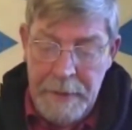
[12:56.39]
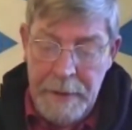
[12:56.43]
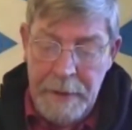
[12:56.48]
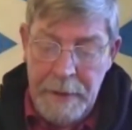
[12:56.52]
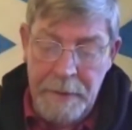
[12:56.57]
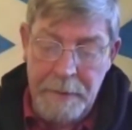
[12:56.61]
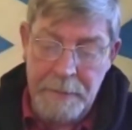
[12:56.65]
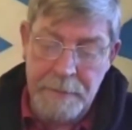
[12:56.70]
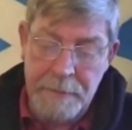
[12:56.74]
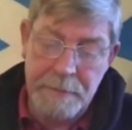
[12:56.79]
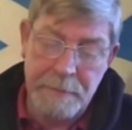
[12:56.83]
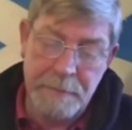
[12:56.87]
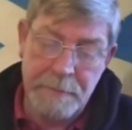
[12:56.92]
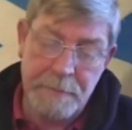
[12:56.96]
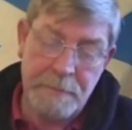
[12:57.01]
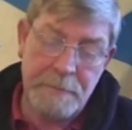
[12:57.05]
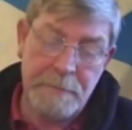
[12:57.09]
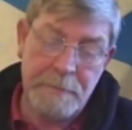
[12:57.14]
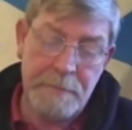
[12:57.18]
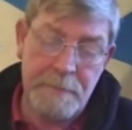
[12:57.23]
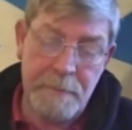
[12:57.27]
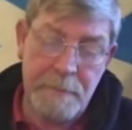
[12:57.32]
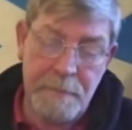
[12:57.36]
You know,
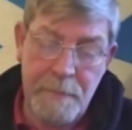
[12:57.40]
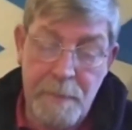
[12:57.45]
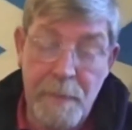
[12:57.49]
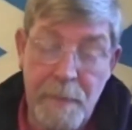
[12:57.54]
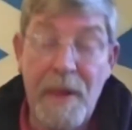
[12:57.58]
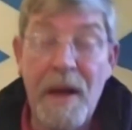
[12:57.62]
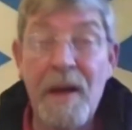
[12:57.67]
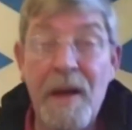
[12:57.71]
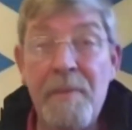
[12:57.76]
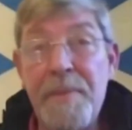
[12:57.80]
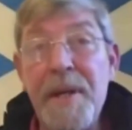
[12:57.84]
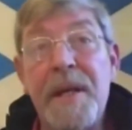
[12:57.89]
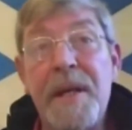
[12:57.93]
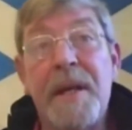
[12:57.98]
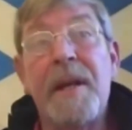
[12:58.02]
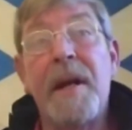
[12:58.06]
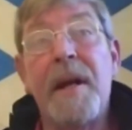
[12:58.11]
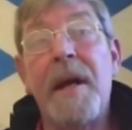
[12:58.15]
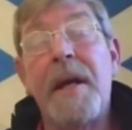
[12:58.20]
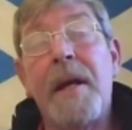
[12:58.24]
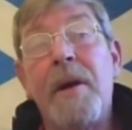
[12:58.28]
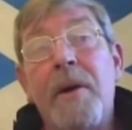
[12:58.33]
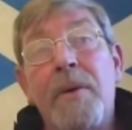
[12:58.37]
I've been
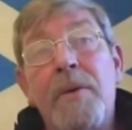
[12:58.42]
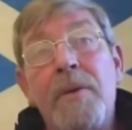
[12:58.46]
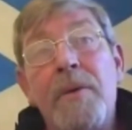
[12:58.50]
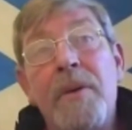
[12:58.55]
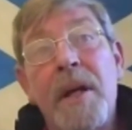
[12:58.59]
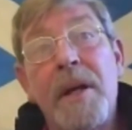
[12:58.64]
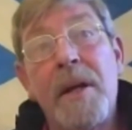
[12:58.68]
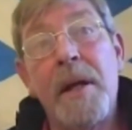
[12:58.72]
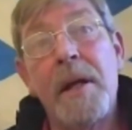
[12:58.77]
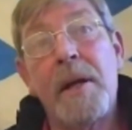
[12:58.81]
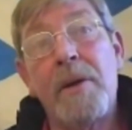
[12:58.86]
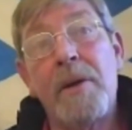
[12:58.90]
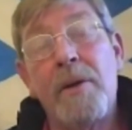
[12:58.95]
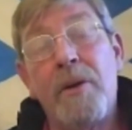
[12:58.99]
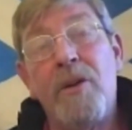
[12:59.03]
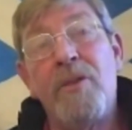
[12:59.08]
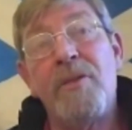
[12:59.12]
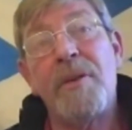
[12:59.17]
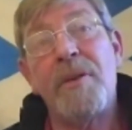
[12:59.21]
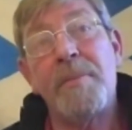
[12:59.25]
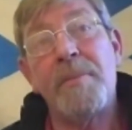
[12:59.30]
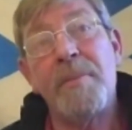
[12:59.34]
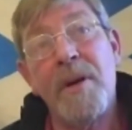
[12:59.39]
critical
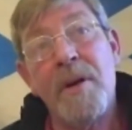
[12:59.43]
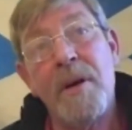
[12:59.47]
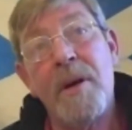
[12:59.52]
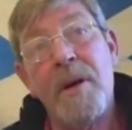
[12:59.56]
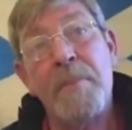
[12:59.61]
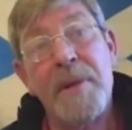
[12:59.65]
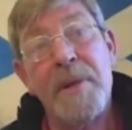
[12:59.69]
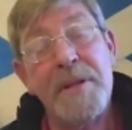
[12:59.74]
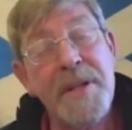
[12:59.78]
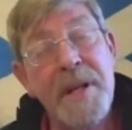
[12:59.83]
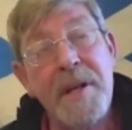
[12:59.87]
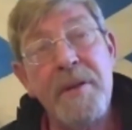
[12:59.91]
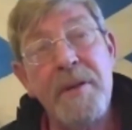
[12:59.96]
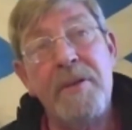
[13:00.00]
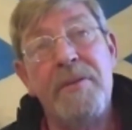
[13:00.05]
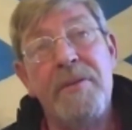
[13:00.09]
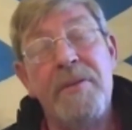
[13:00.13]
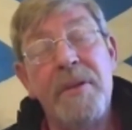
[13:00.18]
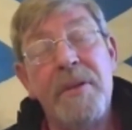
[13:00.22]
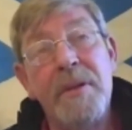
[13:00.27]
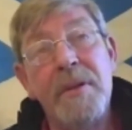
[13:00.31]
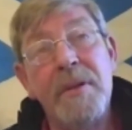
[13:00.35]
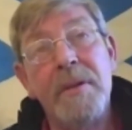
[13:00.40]
of them myself.
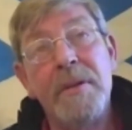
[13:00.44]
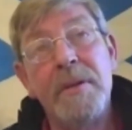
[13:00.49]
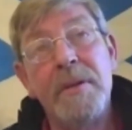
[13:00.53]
